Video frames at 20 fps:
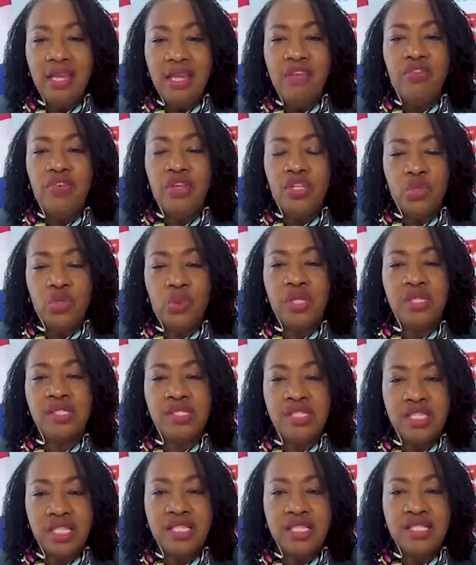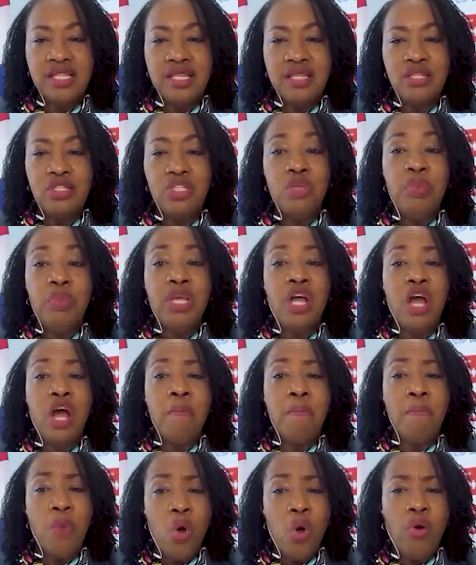individual citizen to
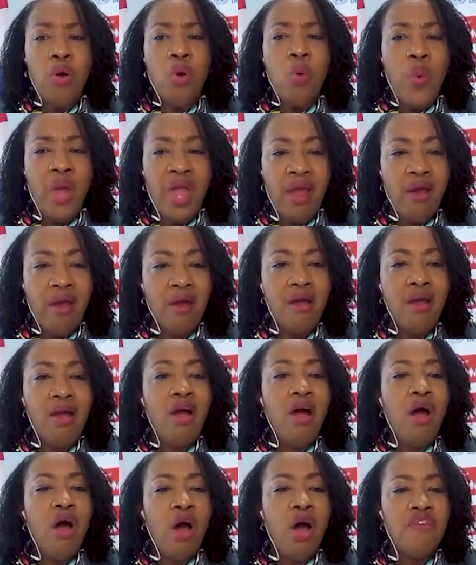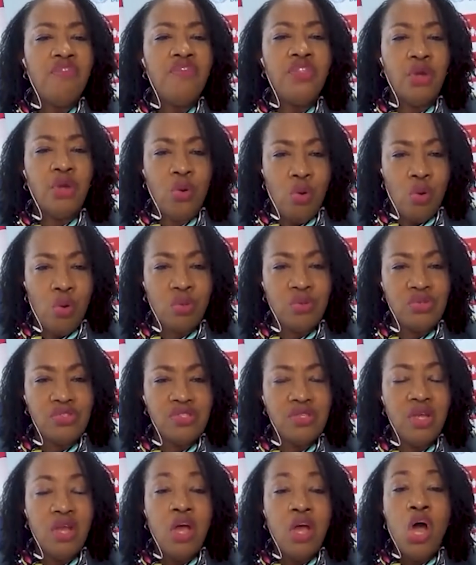become more aware of the
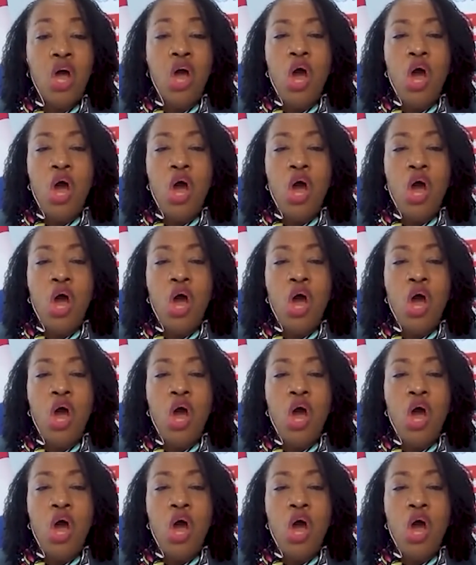goals,